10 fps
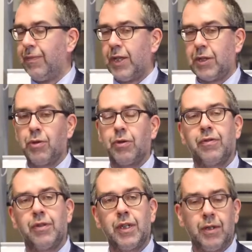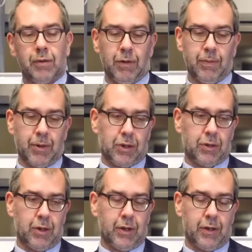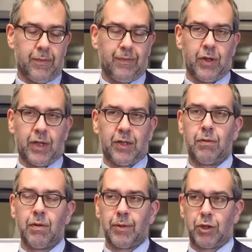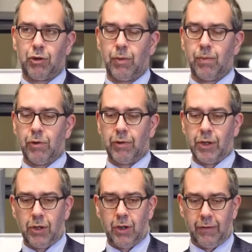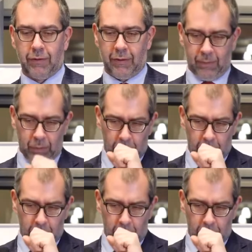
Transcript: That sort of thing we must, um, I think we must show more resolve